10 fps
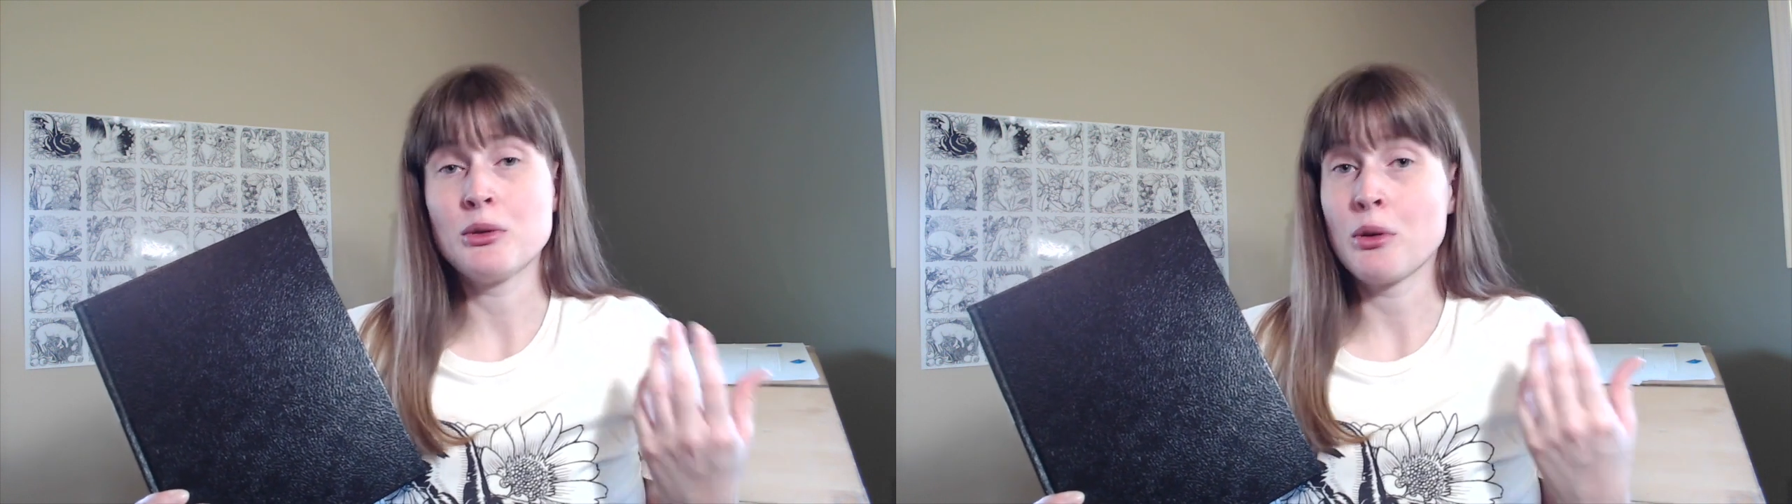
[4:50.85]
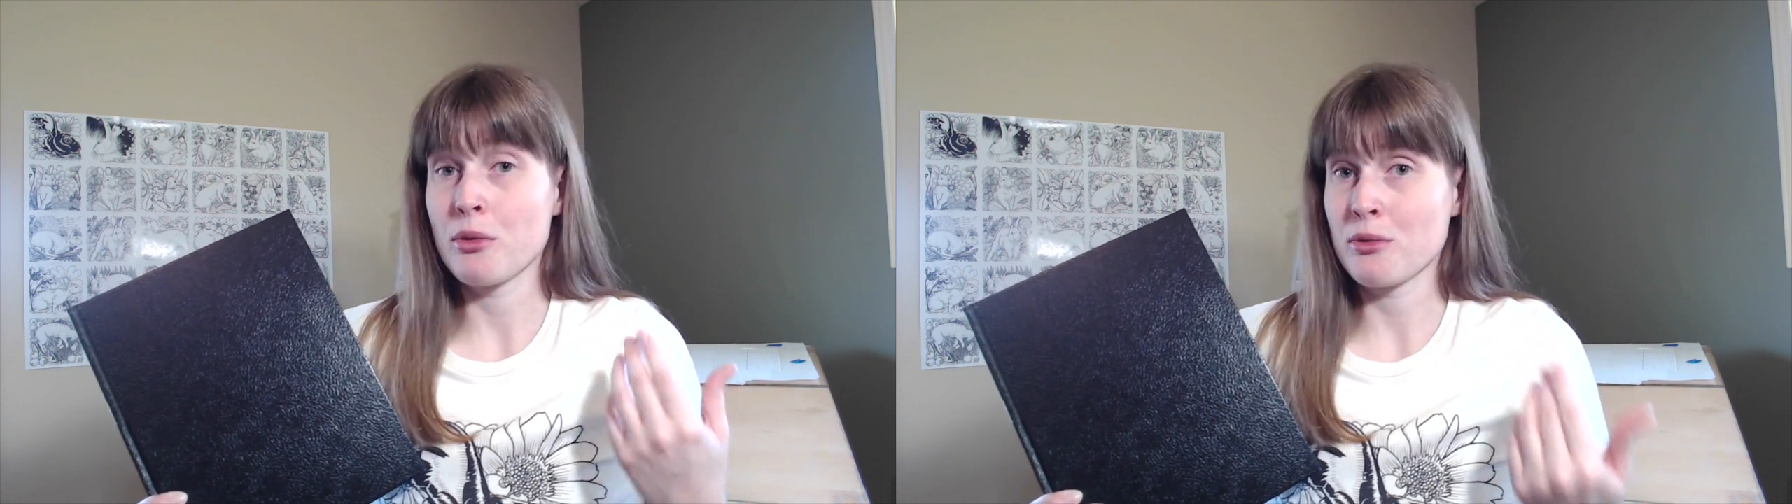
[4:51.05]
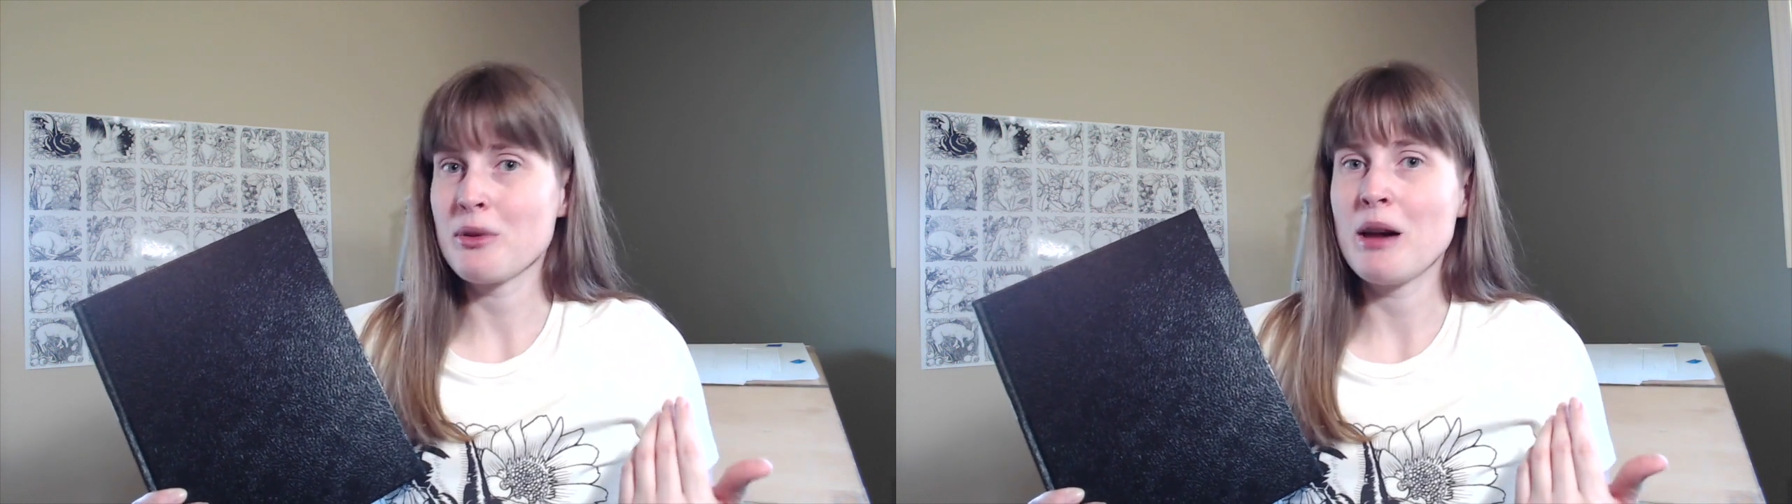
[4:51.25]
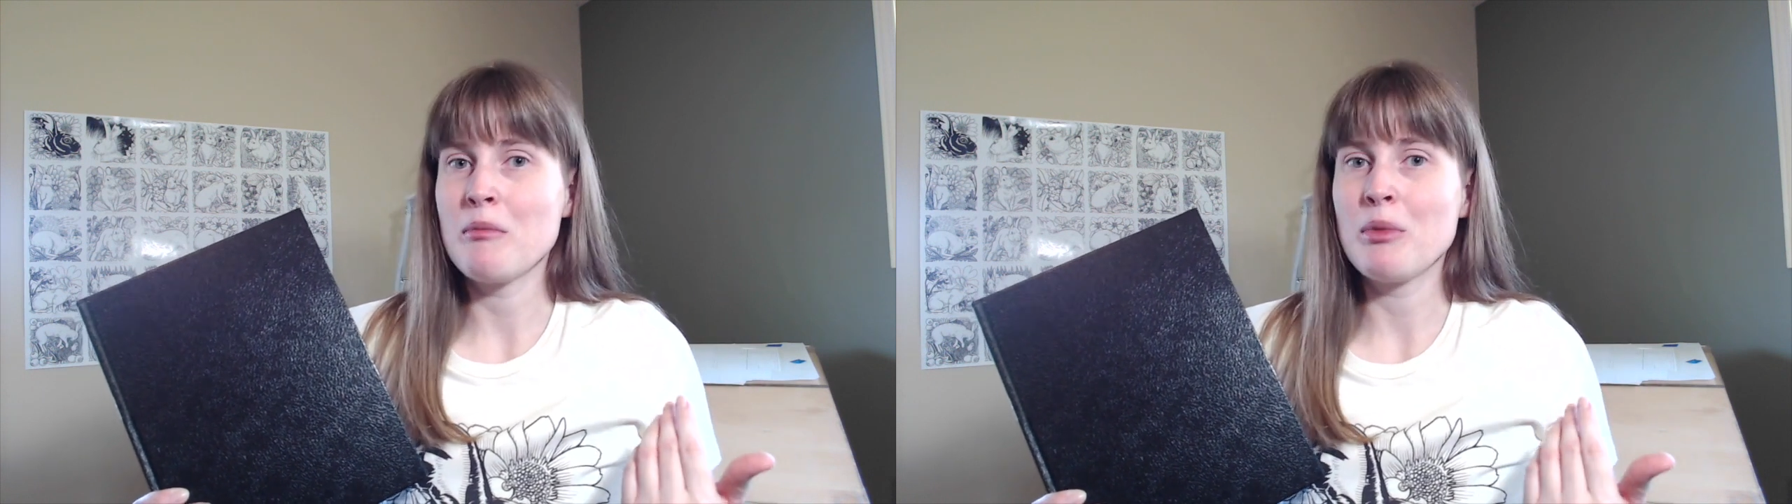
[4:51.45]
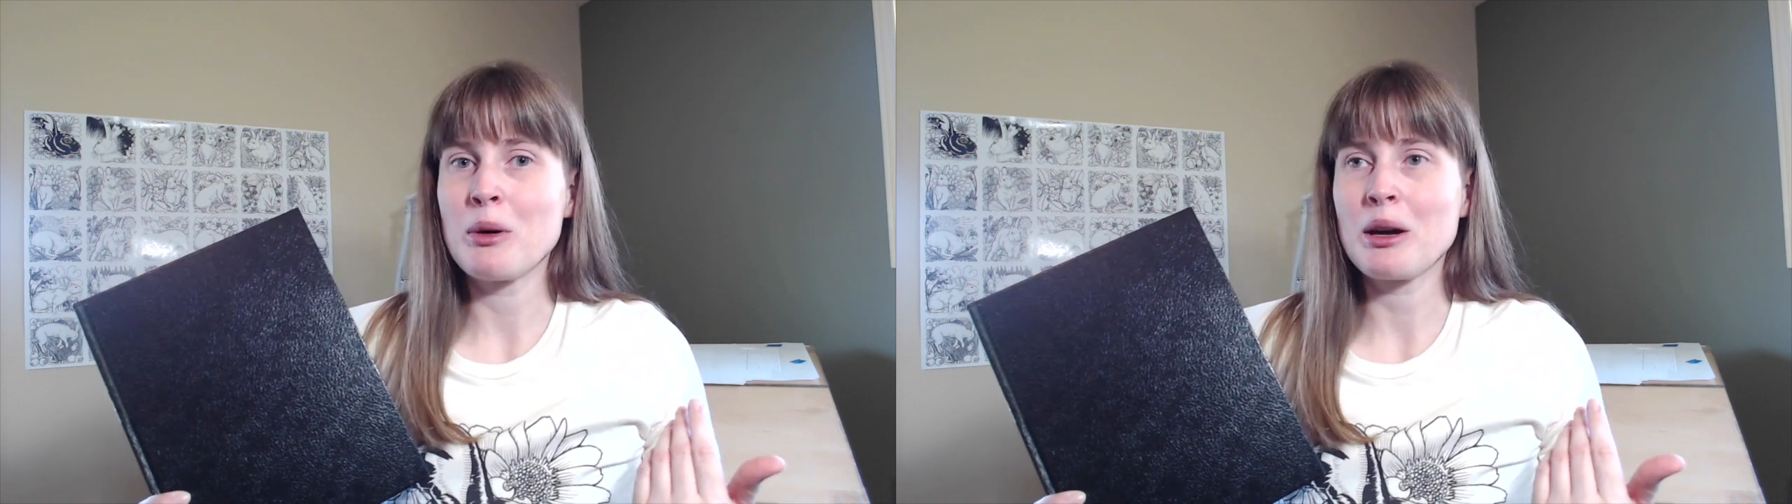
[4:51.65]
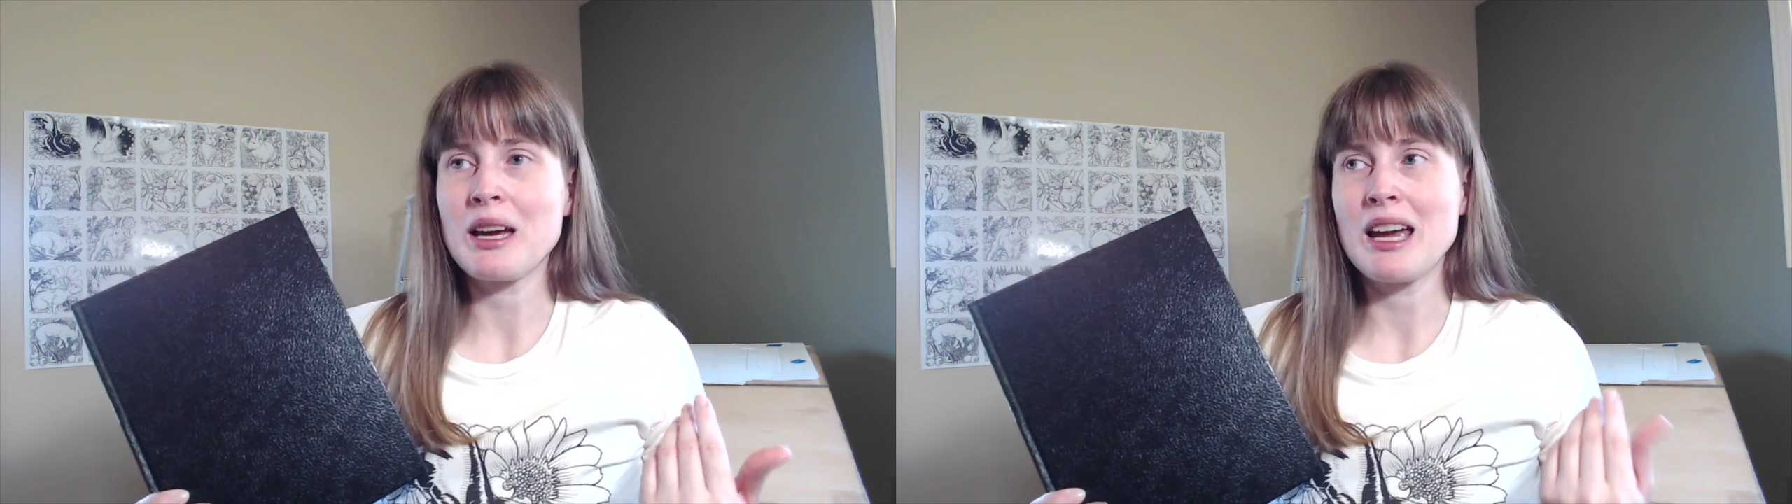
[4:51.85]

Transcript: go through that book